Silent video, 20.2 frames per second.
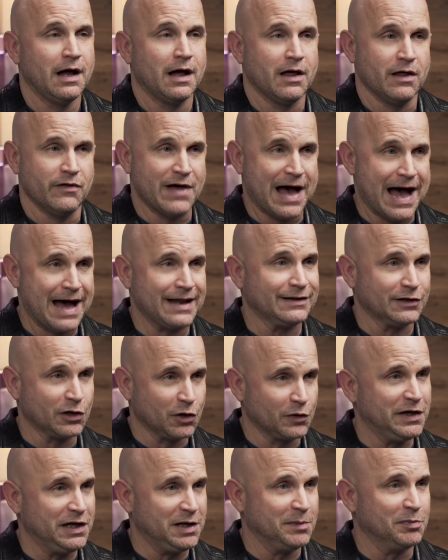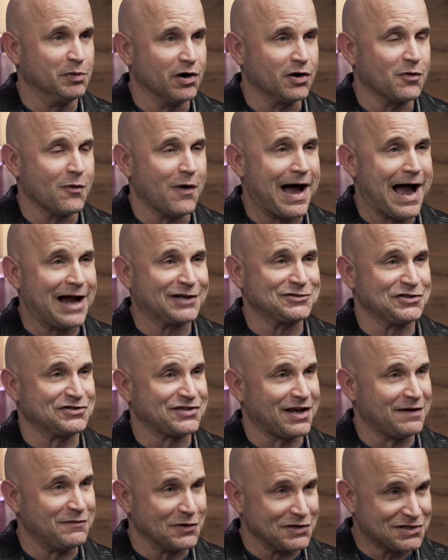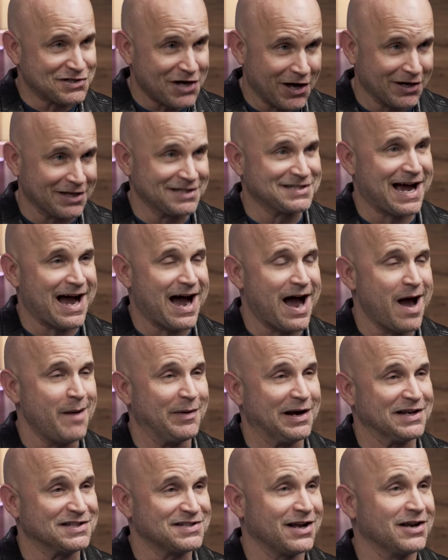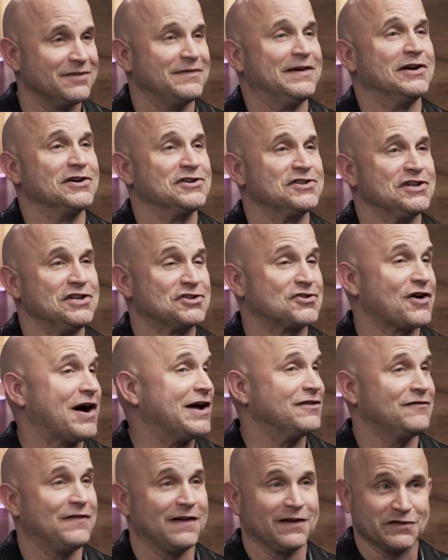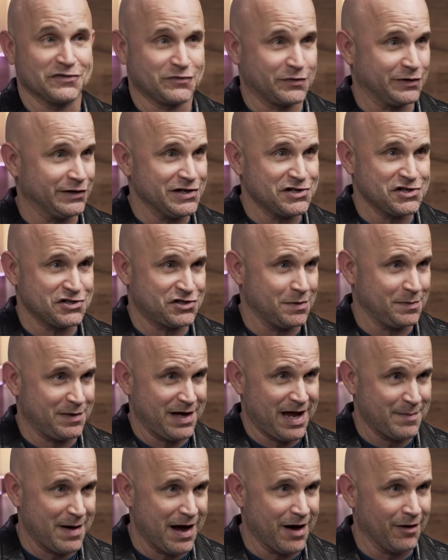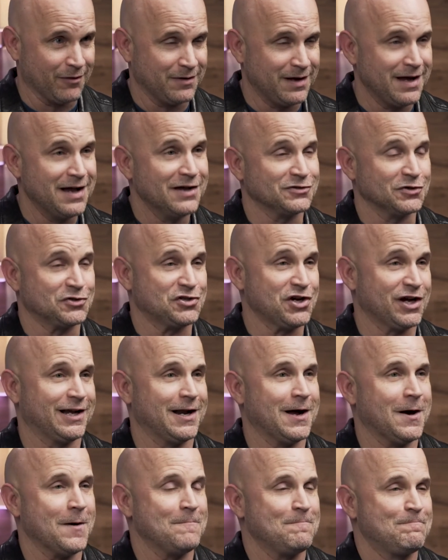That little ebook will actually save you a ton of time and a ton of energy trying to figure this relationship game out. So check it out.